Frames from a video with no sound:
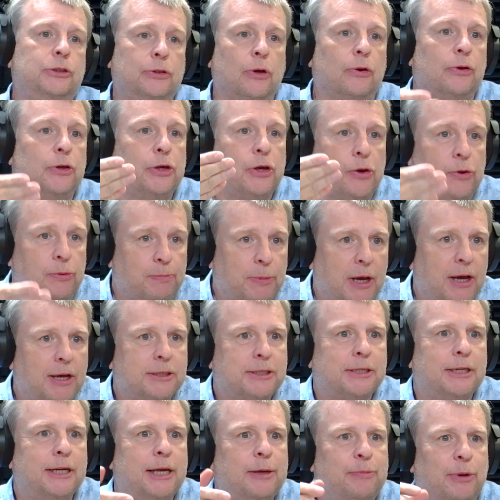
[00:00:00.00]
not you
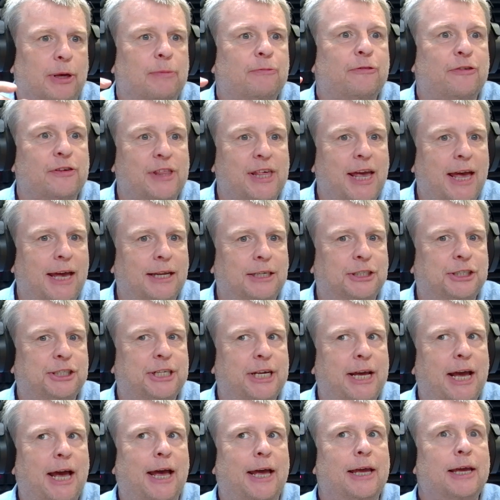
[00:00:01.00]
personally, but for the
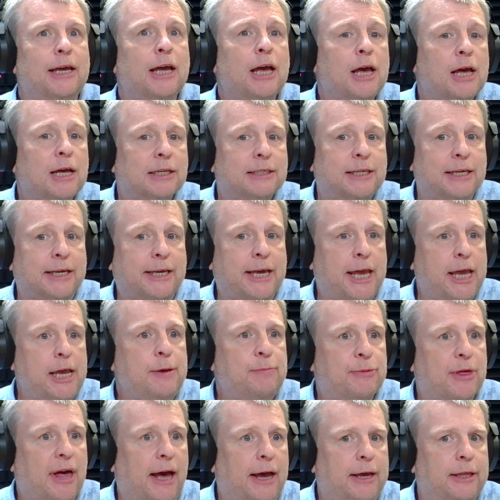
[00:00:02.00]
HTA to
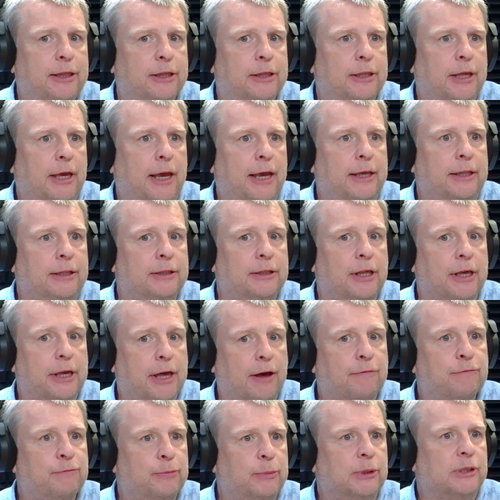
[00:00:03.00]
keep that in the
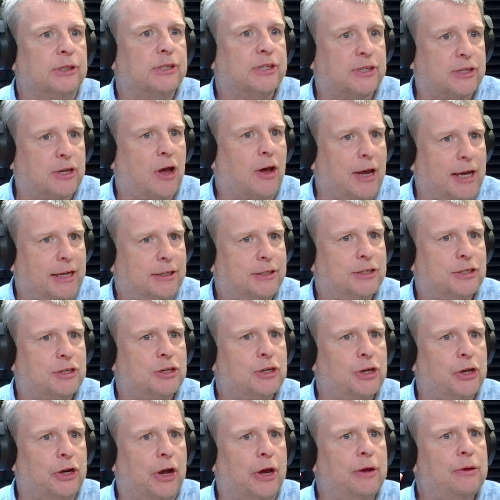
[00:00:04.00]
government
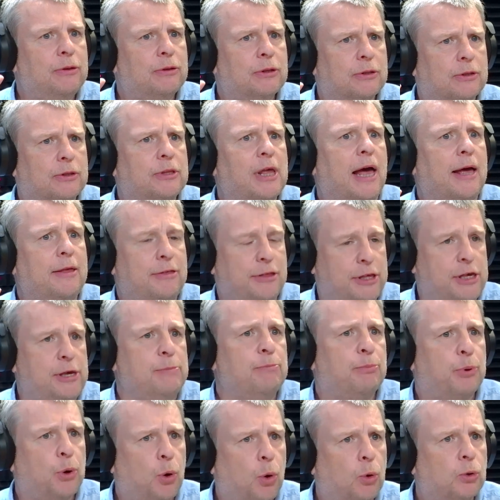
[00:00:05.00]
sights, that the
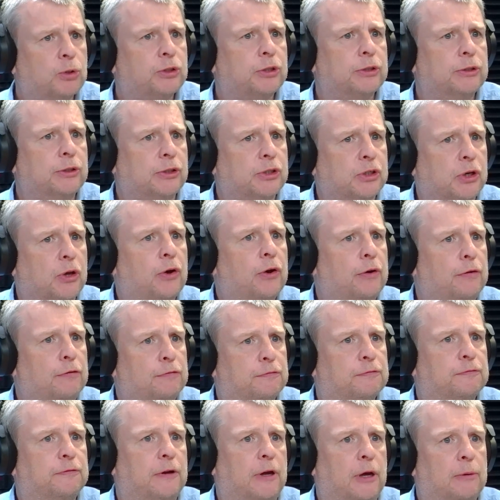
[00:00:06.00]
importance
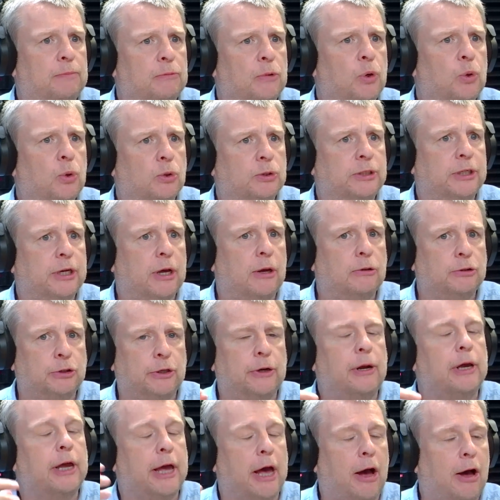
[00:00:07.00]
of
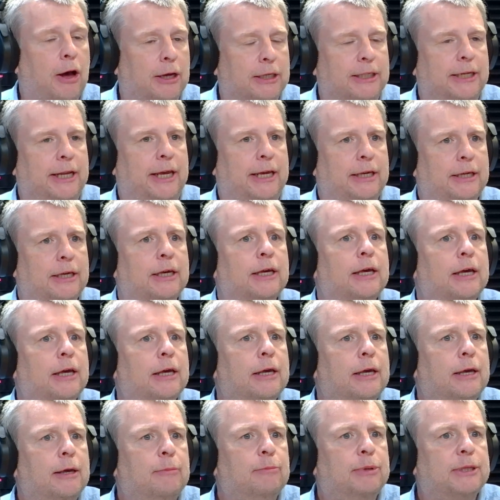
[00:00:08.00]
horticulture and gardening
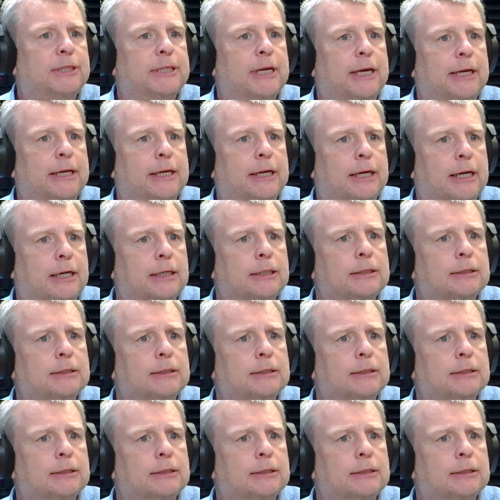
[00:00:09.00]
in particular.